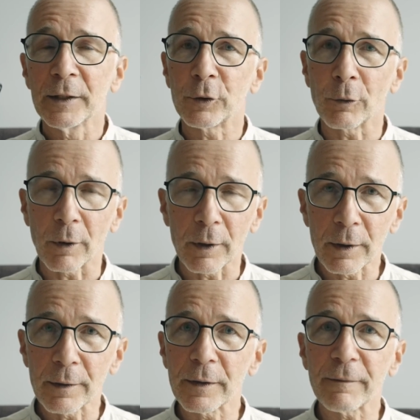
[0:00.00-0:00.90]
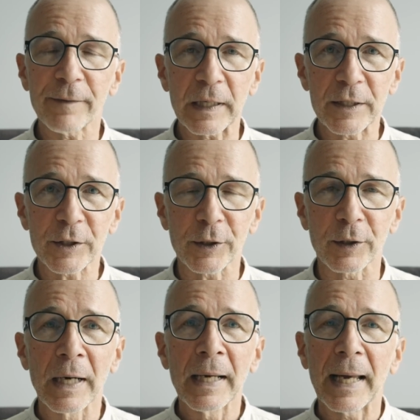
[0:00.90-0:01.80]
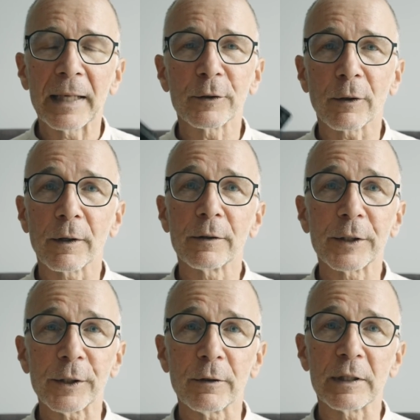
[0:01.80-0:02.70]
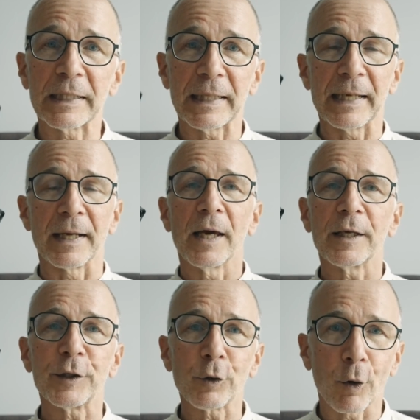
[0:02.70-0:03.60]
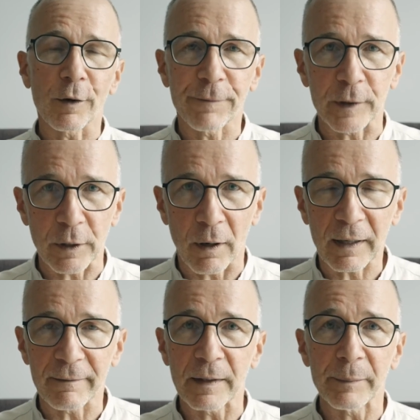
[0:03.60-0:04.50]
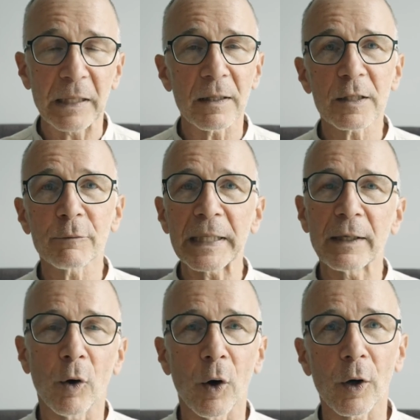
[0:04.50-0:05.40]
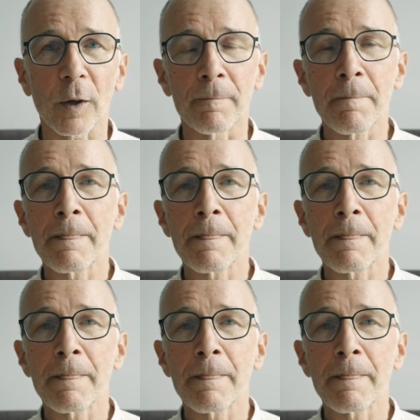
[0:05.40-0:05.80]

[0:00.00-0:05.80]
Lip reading: to learn the feature and to learn to use it in your photography, because we all